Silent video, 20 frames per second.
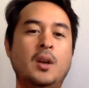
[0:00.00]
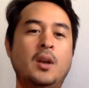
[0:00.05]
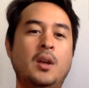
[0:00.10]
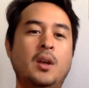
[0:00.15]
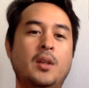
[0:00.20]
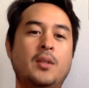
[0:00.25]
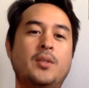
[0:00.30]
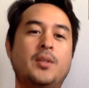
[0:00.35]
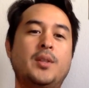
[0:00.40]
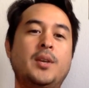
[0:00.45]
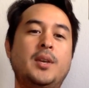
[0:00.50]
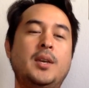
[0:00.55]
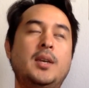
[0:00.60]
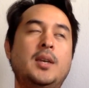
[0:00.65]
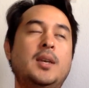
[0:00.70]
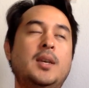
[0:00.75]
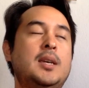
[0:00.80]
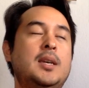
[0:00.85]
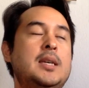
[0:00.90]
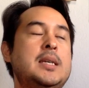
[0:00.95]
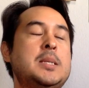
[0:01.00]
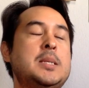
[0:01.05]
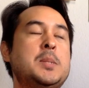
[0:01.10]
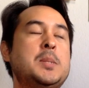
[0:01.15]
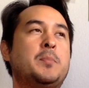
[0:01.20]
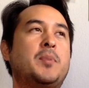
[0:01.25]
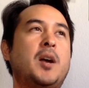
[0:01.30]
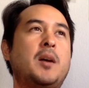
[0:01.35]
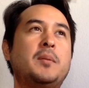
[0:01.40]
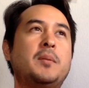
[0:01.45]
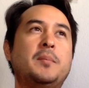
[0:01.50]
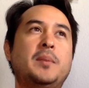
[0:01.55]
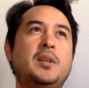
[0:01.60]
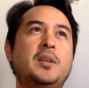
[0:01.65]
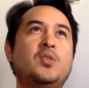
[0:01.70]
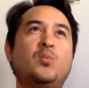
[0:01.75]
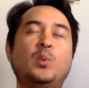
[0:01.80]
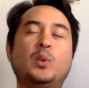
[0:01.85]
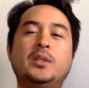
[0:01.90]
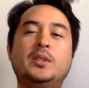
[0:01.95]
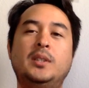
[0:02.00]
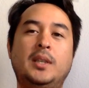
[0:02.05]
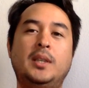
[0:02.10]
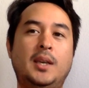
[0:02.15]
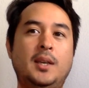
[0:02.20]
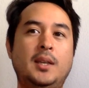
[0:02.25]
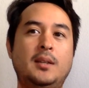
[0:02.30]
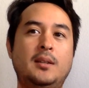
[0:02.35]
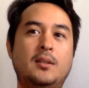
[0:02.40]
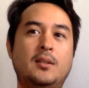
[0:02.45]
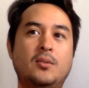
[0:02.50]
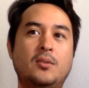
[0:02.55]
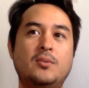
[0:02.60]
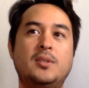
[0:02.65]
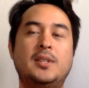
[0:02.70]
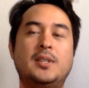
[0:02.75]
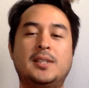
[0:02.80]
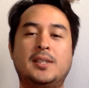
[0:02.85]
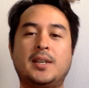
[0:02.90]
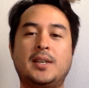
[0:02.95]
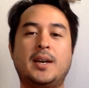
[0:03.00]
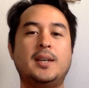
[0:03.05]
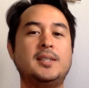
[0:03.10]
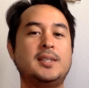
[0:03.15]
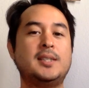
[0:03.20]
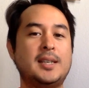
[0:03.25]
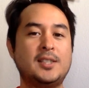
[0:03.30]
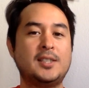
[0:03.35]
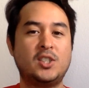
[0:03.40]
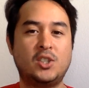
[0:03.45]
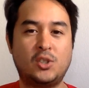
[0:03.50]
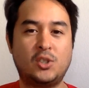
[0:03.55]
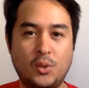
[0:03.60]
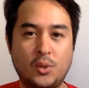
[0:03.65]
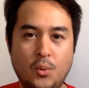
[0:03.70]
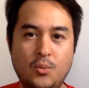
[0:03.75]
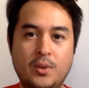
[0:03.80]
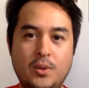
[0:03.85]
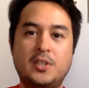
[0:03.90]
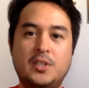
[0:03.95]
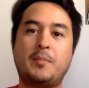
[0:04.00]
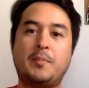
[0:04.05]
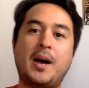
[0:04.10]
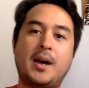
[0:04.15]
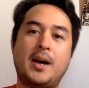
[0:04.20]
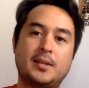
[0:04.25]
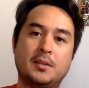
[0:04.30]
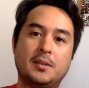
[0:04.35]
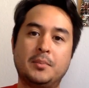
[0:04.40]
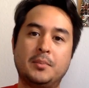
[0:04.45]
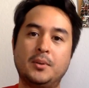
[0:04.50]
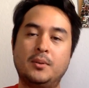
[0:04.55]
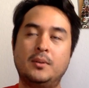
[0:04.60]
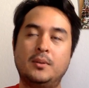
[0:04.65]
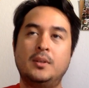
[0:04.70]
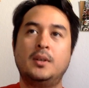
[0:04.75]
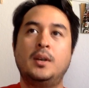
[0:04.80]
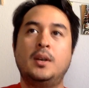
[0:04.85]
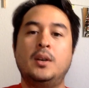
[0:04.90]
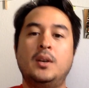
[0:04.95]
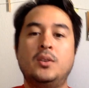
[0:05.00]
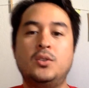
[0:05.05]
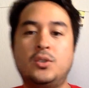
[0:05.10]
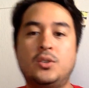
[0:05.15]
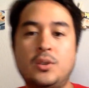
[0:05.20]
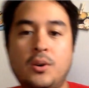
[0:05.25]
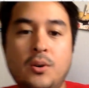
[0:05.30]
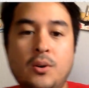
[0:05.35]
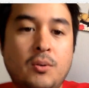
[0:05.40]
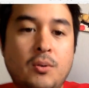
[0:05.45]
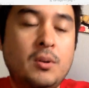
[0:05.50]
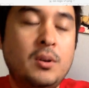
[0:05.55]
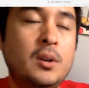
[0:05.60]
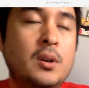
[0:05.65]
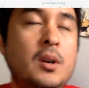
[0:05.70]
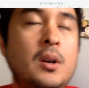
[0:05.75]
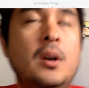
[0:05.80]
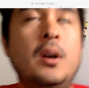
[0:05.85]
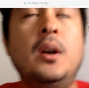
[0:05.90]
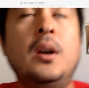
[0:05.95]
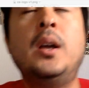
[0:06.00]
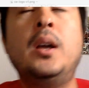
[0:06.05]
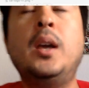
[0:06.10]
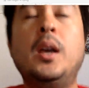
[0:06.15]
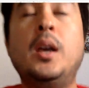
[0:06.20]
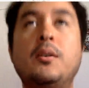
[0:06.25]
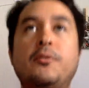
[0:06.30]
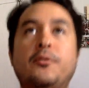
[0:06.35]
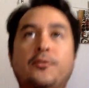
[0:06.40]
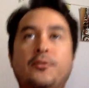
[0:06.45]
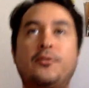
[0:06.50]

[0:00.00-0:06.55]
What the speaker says: The problem is we'll need those designs as soon as possible. So if